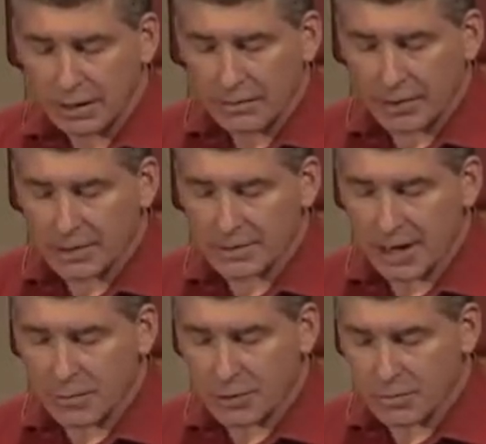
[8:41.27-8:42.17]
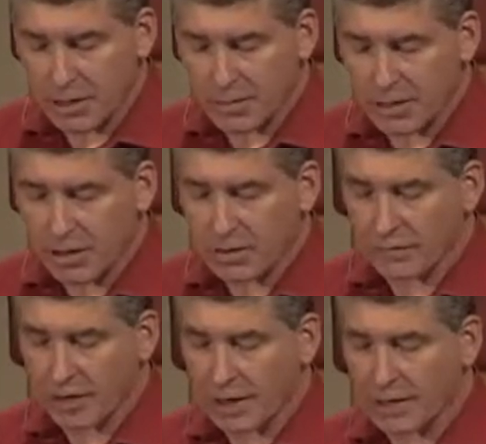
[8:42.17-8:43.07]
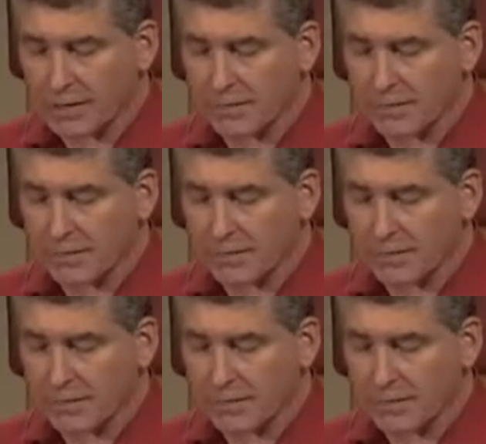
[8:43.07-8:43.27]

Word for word: because that which may be known of God is